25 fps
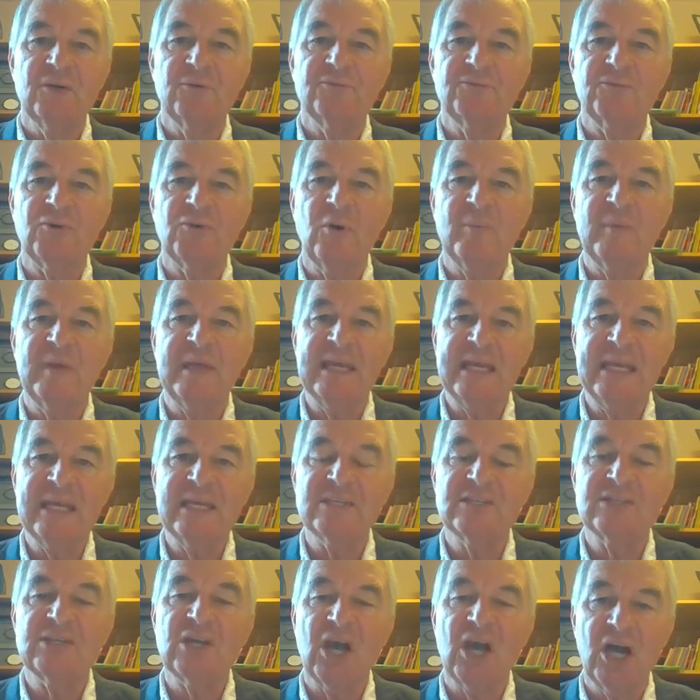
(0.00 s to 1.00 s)
from
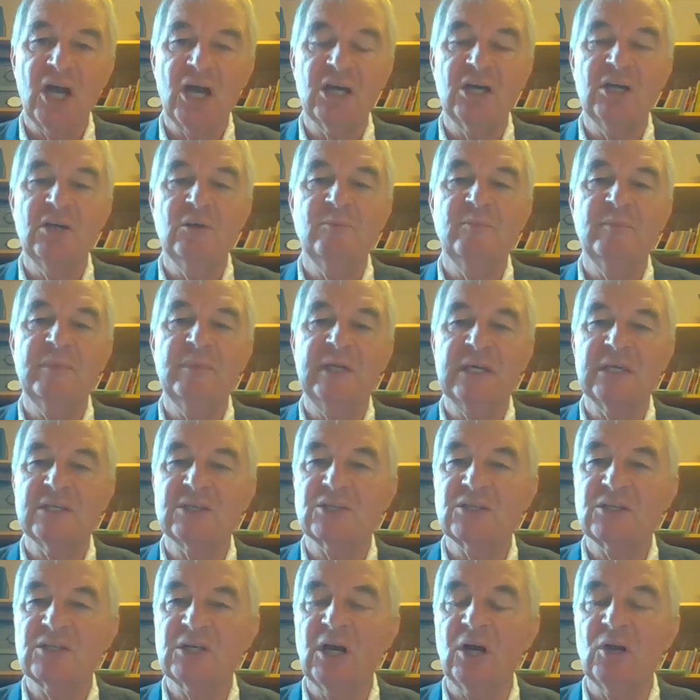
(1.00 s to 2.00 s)
his home,
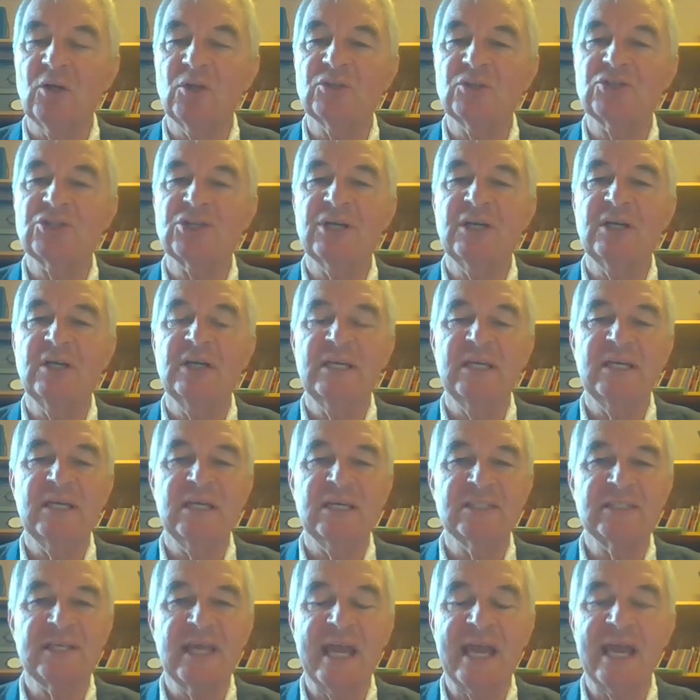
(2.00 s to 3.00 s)
his culture,
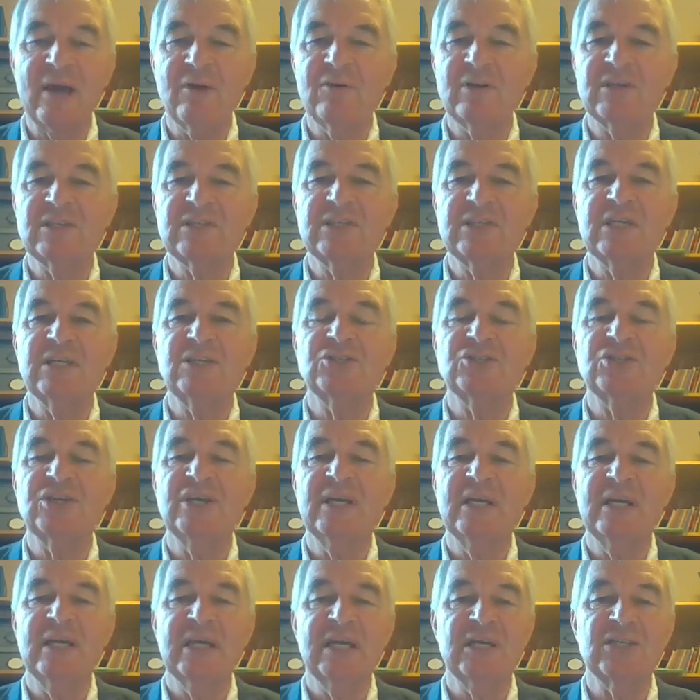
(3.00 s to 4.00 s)
his heritage,
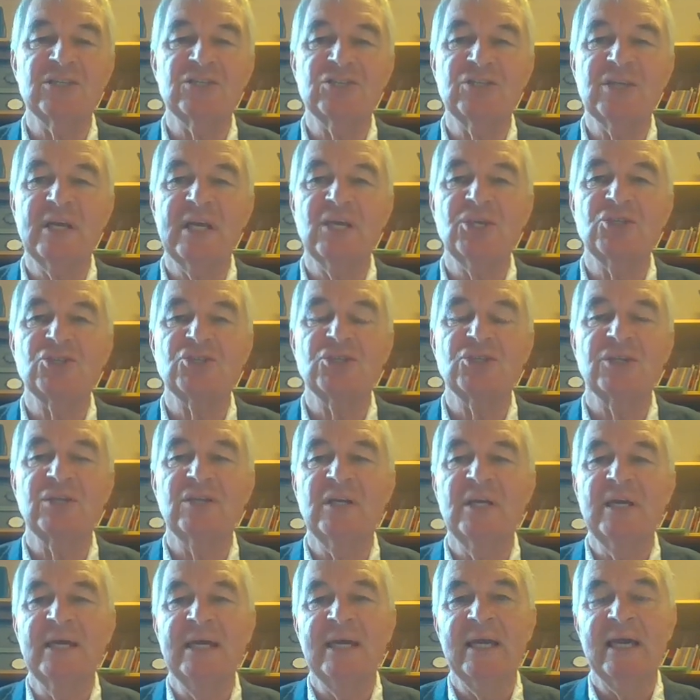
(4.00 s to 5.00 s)
his
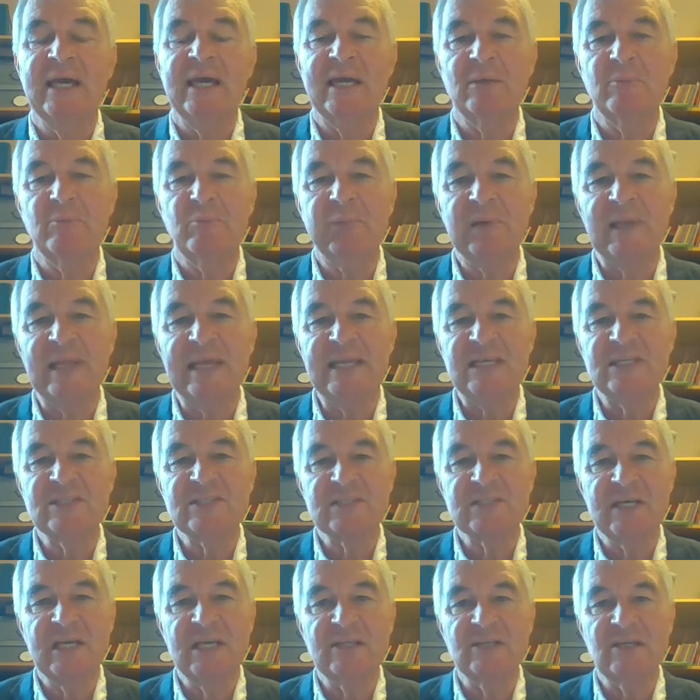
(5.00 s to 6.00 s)
nation, and
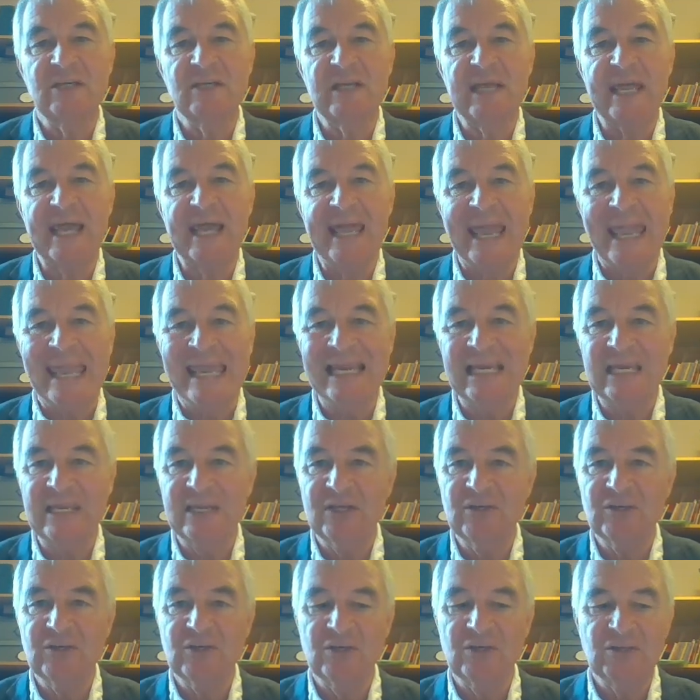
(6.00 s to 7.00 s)
placed in an
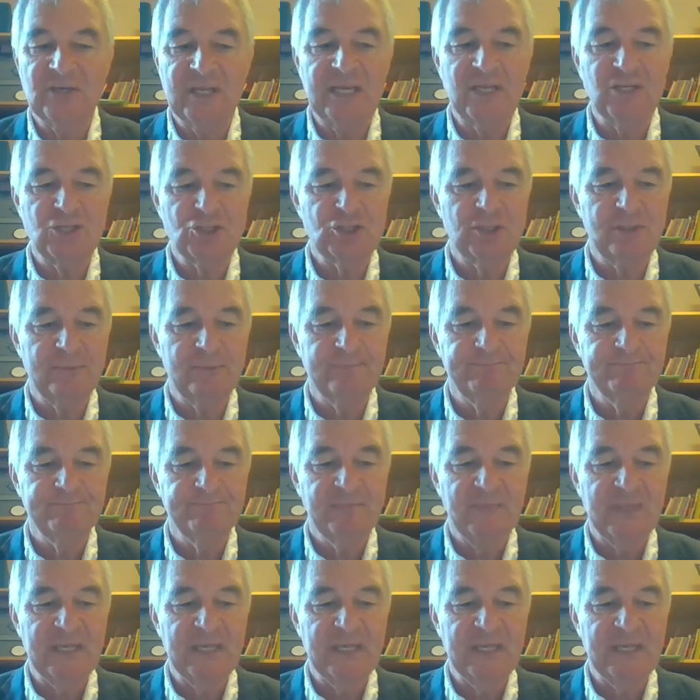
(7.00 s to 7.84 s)
alien nation.